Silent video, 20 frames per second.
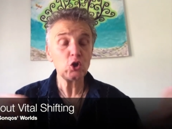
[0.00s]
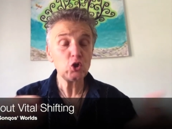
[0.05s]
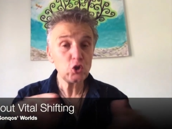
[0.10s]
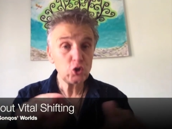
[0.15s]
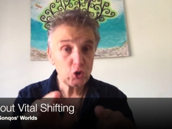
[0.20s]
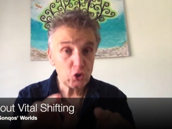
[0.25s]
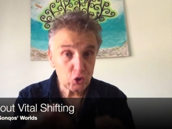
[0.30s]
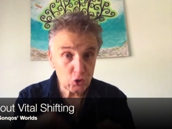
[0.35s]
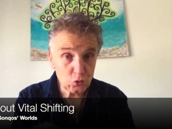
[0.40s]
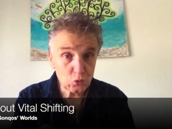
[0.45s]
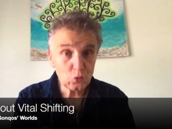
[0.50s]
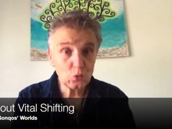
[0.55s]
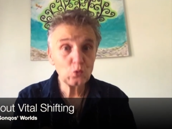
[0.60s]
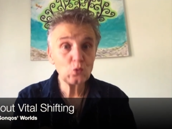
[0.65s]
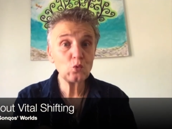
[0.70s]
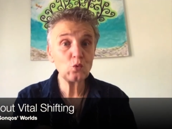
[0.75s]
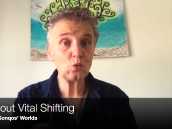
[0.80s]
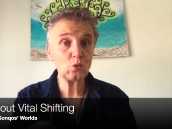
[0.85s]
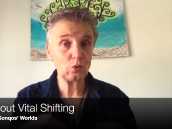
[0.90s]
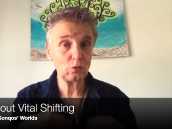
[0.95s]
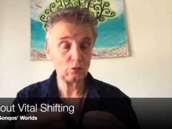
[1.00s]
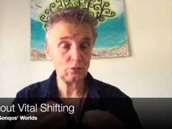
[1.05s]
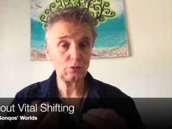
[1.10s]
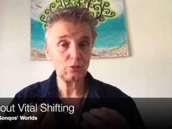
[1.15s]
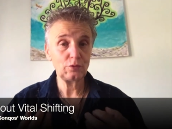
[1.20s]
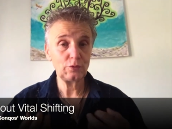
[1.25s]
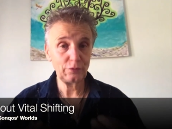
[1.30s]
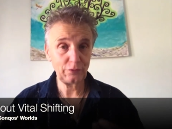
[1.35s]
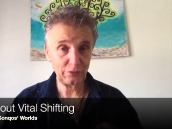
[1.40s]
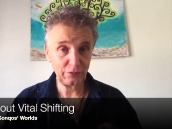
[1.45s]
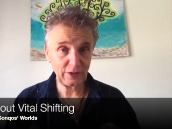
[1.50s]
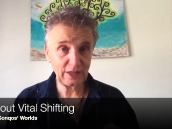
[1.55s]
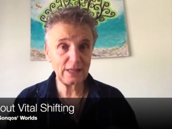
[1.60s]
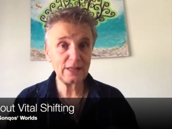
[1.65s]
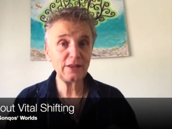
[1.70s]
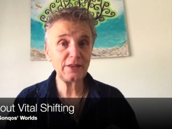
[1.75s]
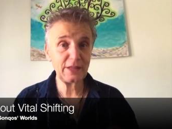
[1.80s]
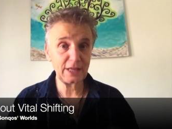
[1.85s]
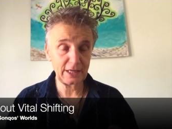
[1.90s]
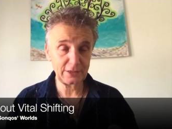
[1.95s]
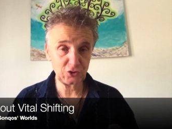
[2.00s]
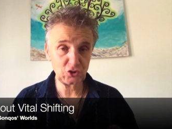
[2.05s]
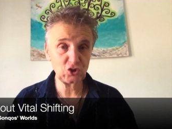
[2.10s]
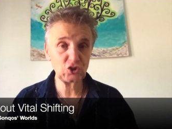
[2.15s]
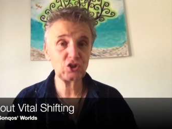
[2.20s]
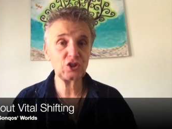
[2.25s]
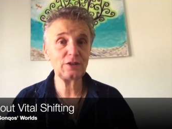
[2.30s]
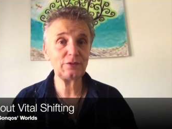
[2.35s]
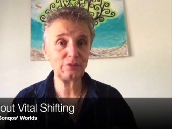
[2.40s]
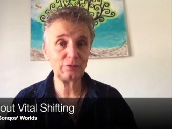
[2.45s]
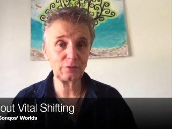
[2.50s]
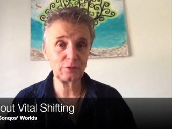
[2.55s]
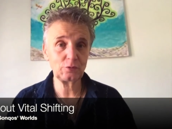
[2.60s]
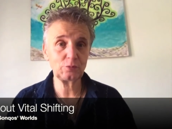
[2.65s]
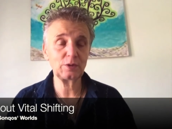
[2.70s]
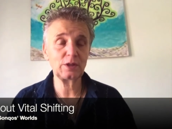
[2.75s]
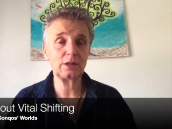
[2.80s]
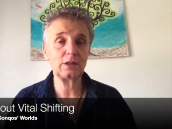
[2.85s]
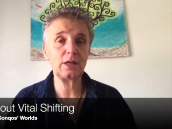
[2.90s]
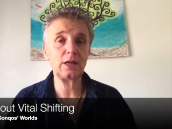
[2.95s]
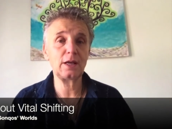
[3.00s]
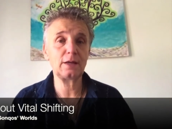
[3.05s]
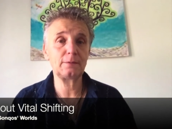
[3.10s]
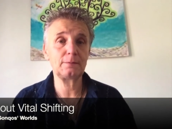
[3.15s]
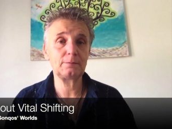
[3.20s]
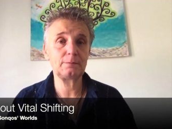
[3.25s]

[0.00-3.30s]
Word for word: you feel that shift within.